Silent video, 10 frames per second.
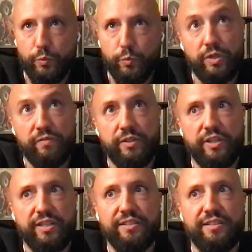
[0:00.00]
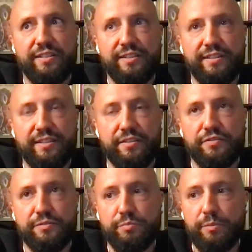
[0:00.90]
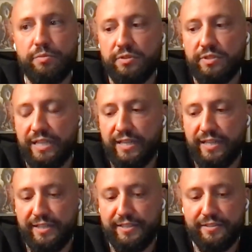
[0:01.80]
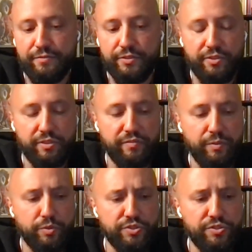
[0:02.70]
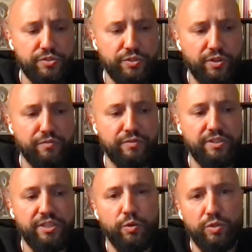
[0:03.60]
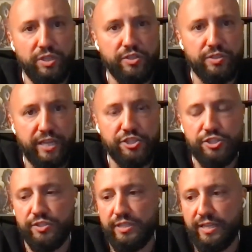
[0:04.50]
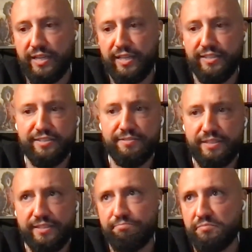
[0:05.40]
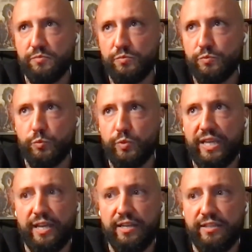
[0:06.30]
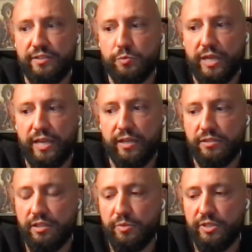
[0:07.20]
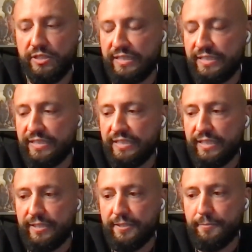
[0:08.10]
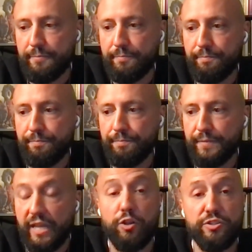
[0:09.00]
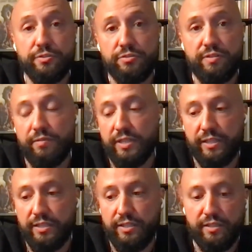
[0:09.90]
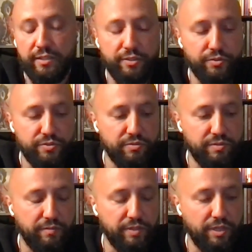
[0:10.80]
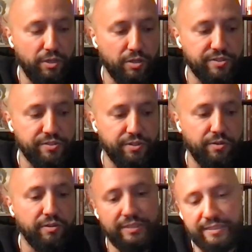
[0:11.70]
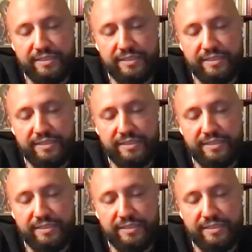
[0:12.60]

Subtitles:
We're very different people, and photography was sort of the only connection that we had in common. And also traveling. He used to travel a lot, so